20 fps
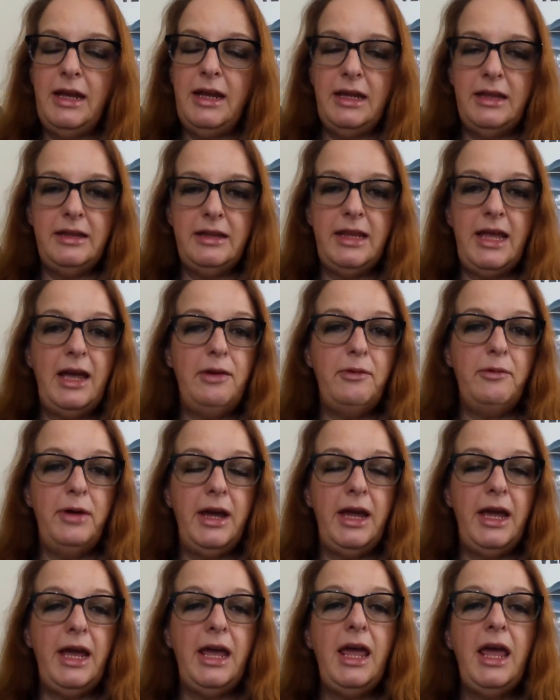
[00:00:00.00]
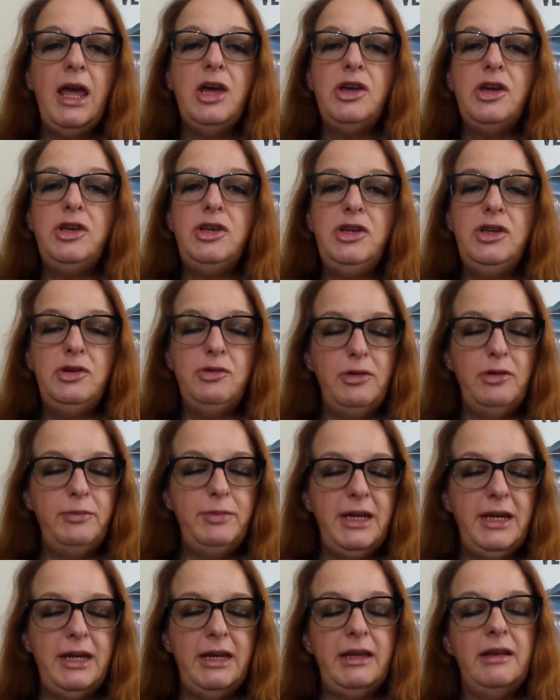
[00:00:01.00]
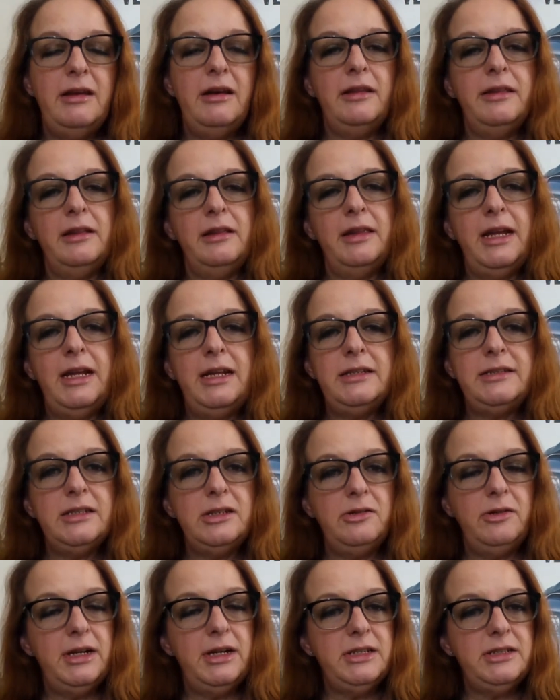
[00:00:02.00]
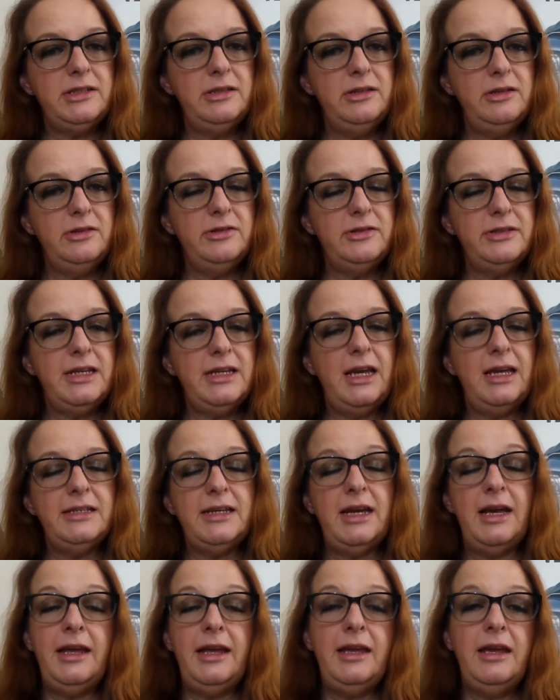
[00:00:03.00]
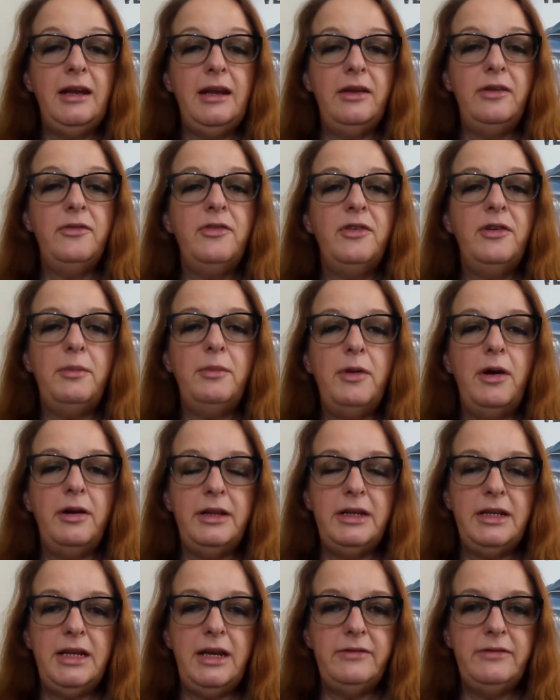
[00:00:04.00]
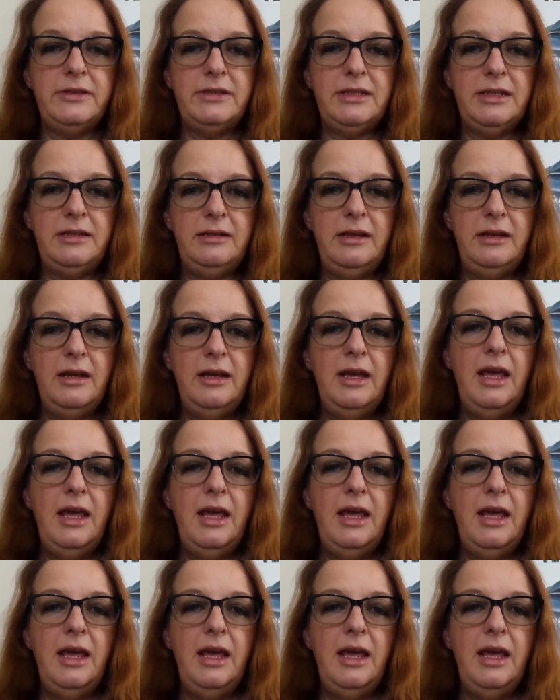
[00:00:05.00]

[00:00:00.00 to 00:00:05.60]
And then that way, you will be in on the latest and greatest news as I get it from Harley-Davidson.